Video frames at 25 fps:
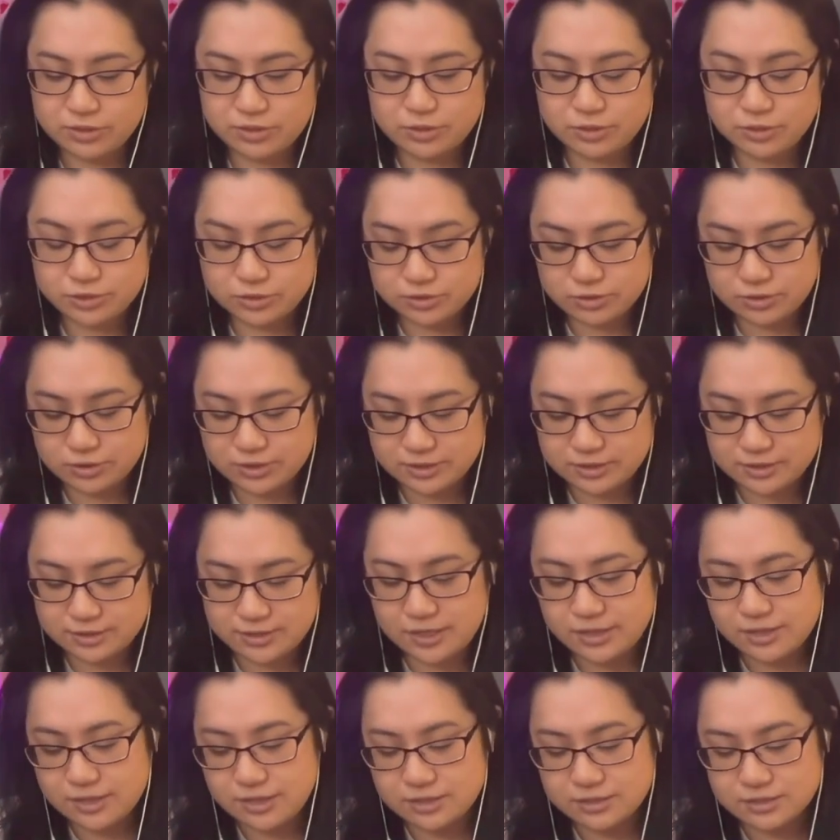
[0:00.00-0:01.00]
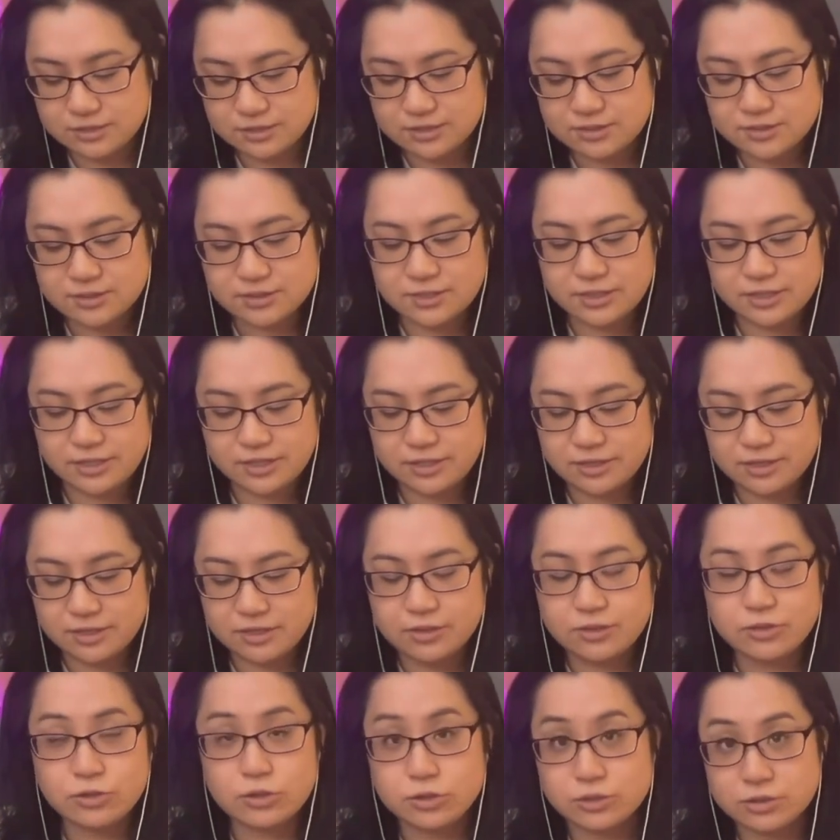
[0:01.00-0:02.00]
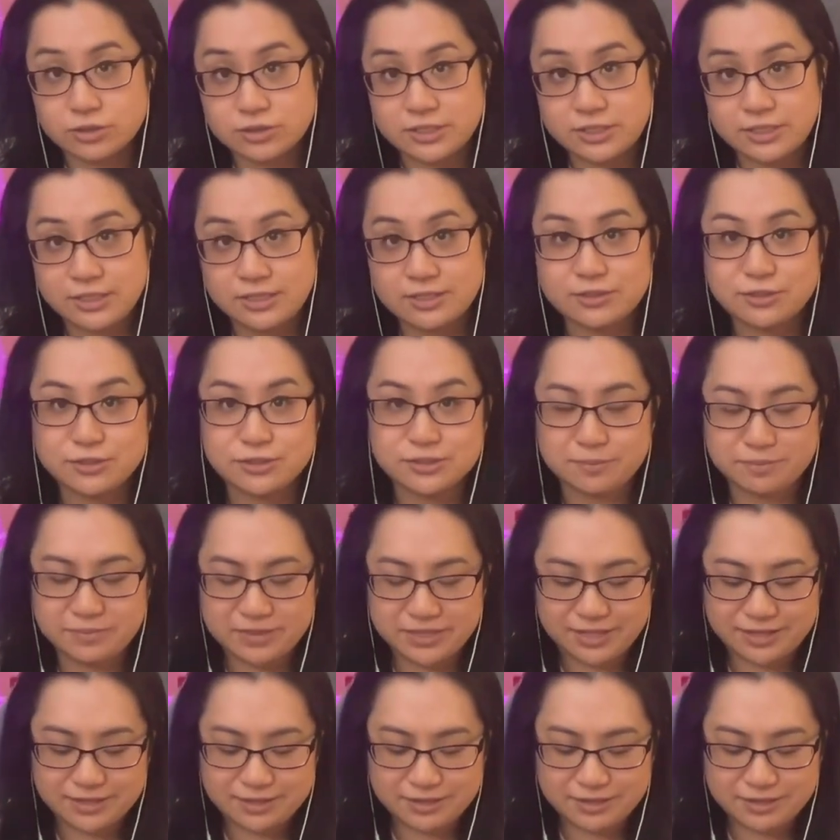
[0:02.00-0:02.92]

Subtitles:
so let's say this is like 13 or something,